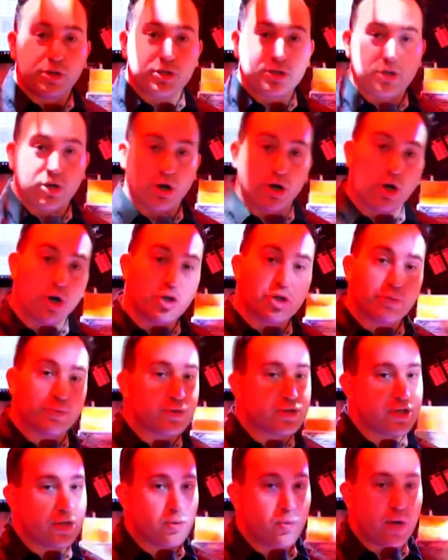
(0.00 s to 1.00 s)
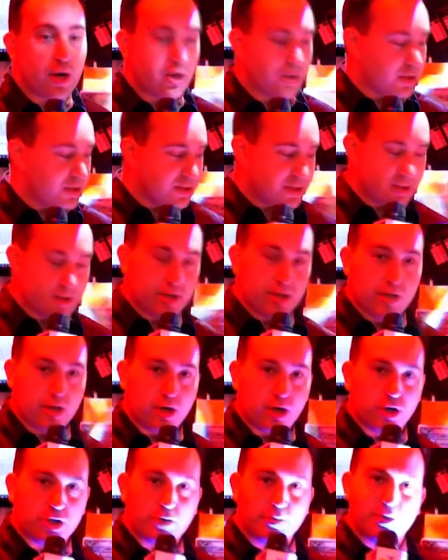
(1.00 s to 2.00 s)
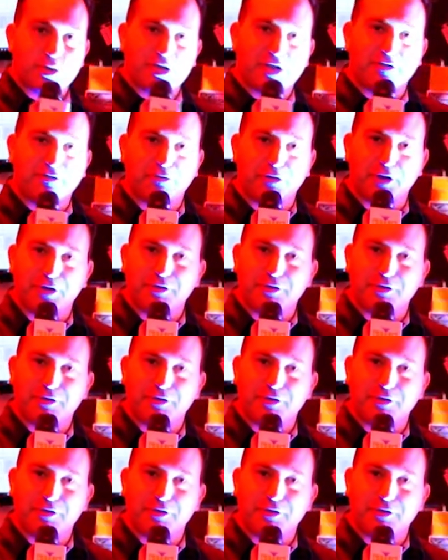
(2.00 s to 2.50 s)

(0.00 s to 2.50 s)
units are 100% wireless, 100%